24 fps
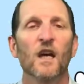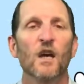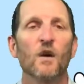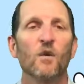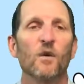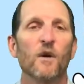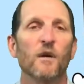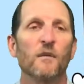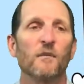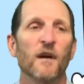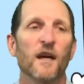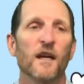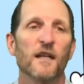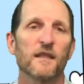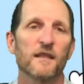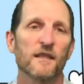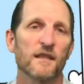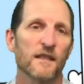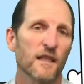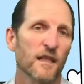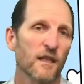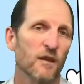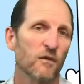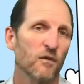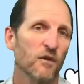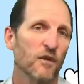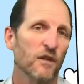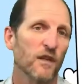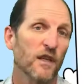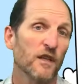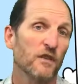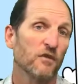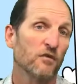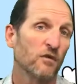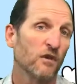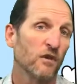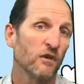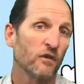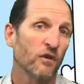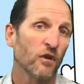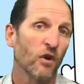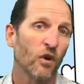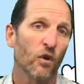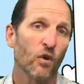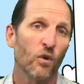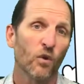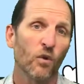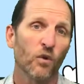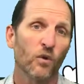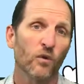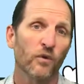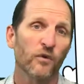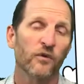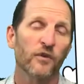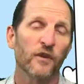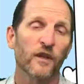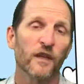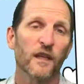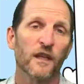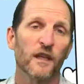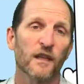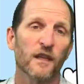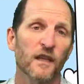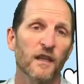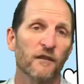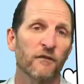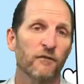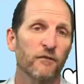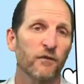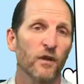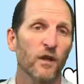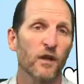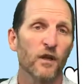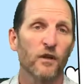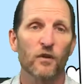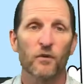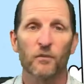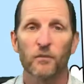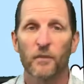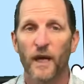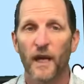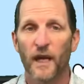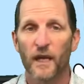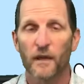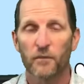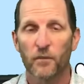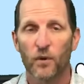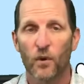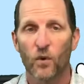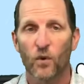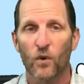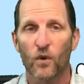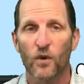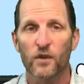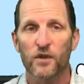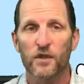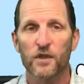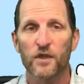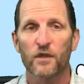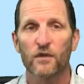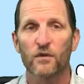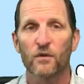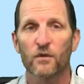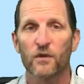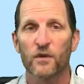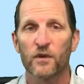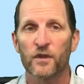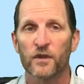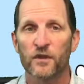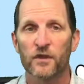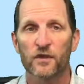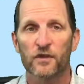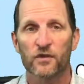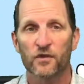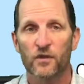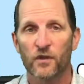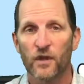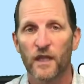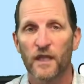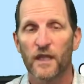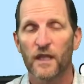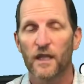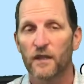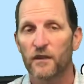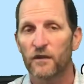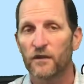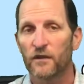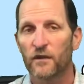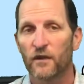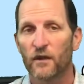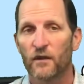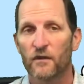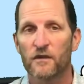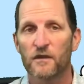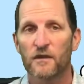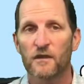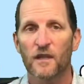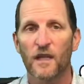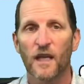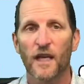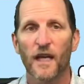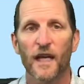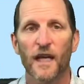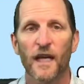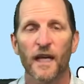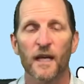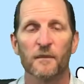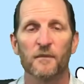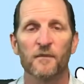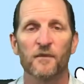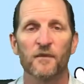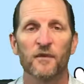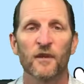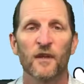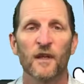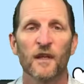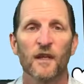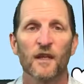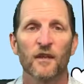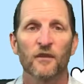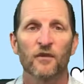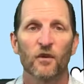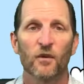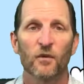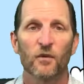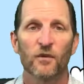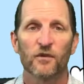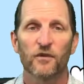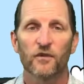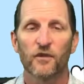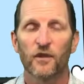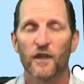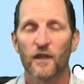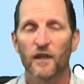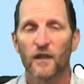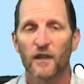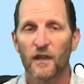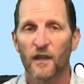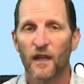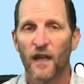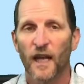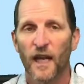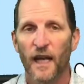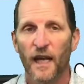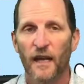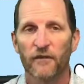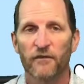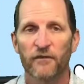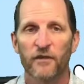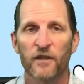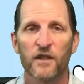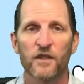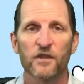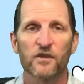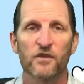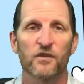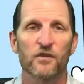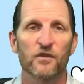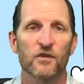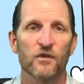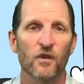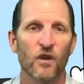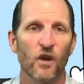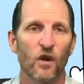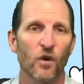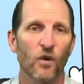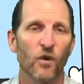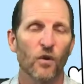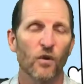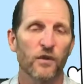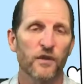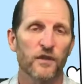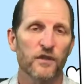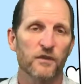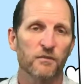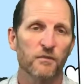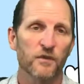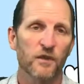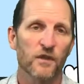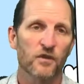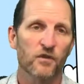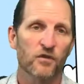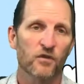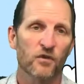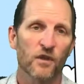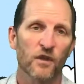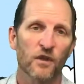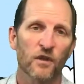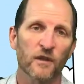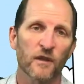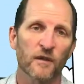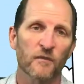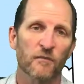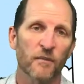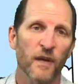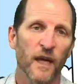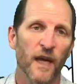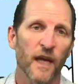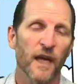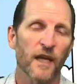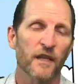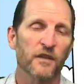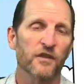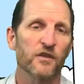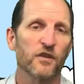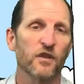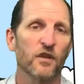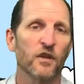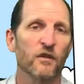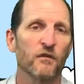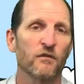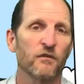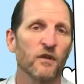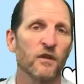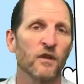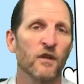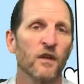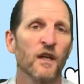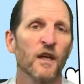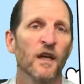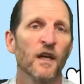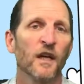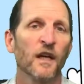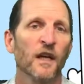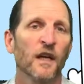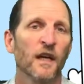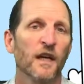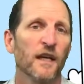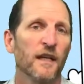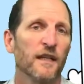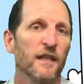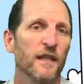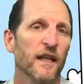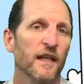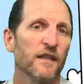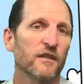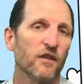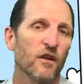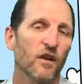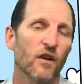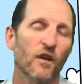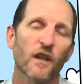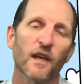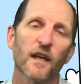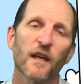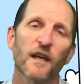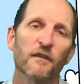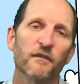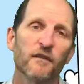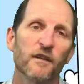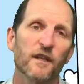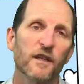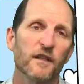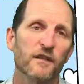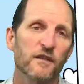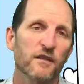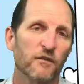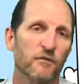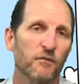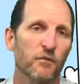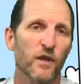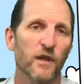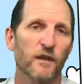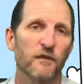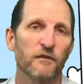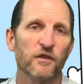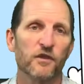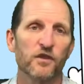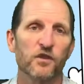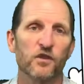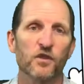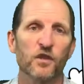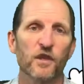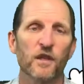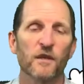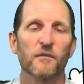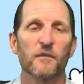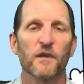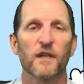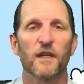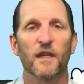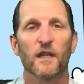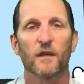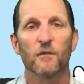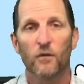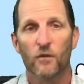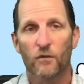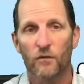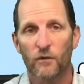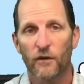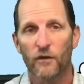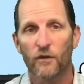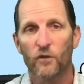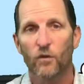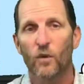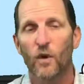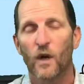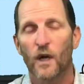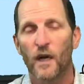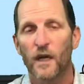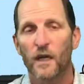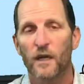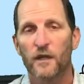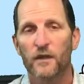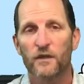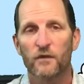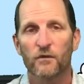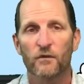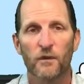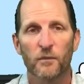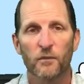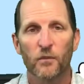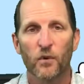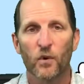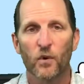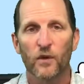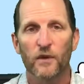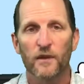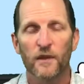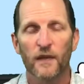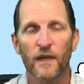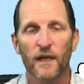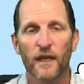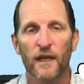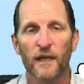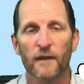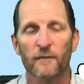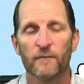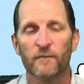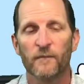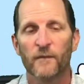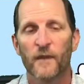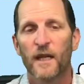We might see where they drilled holes in front or back porch in order to treat under those slabs. So we'll see a little half-inch hole that's been drilled and patched over. And that's all evidence of previous treatment, and we're required to report that.